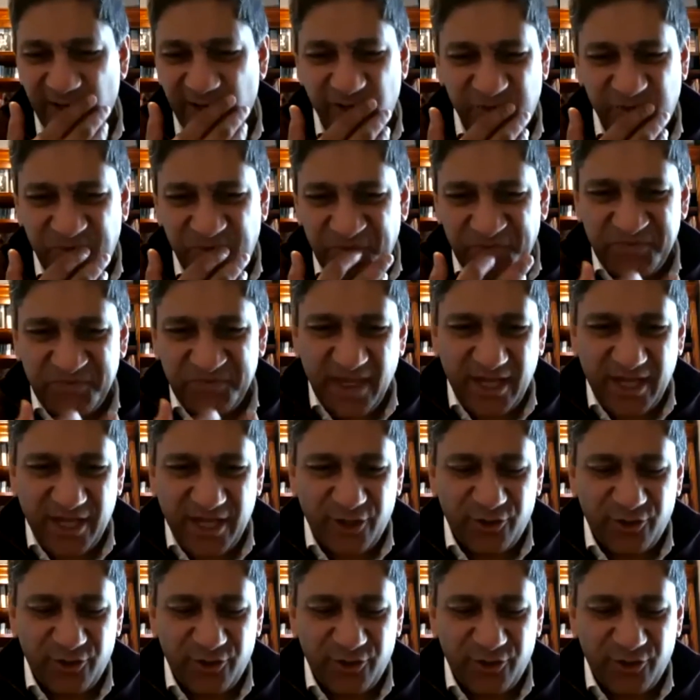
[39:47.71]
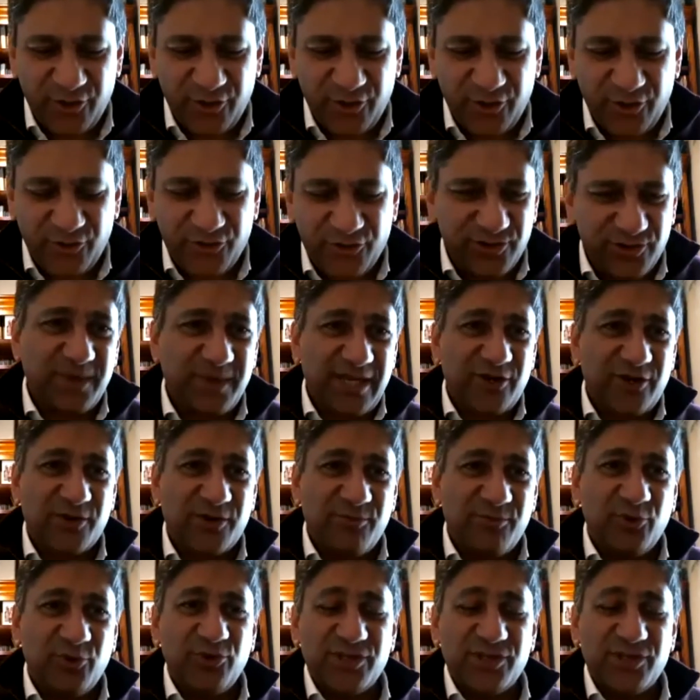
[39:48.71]
And, you know, there's only so
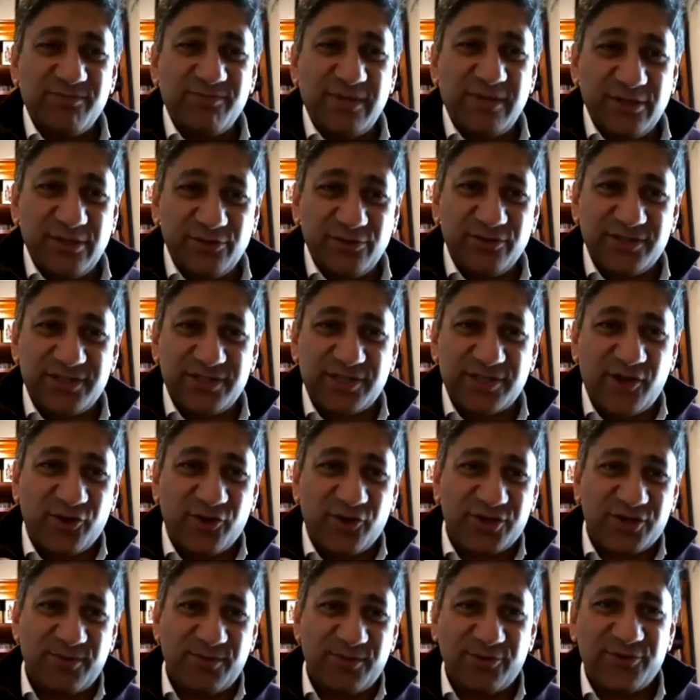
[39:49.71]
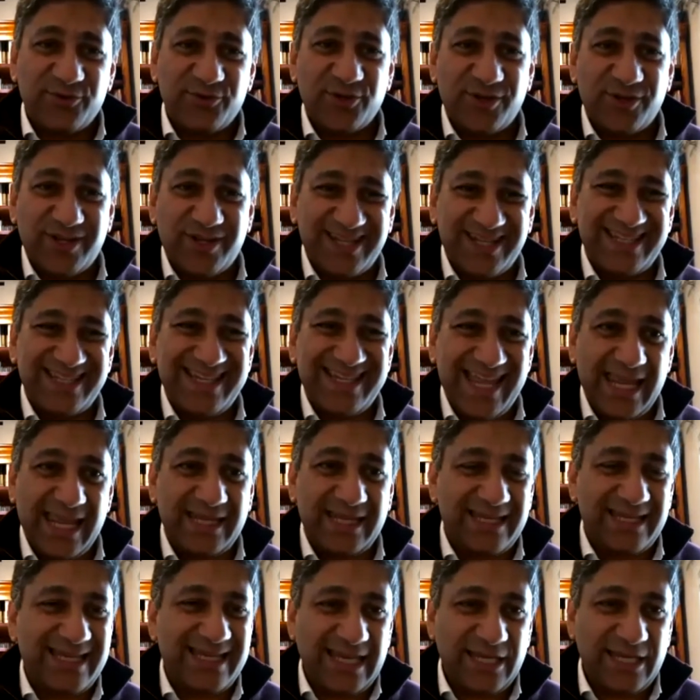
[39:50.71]
many hormoneless meals, kosher meals you can
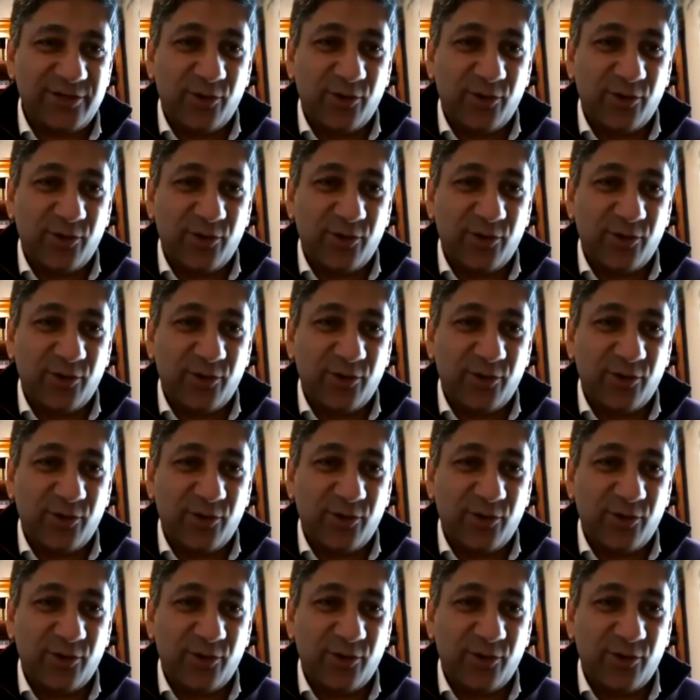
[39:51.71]
take in a day.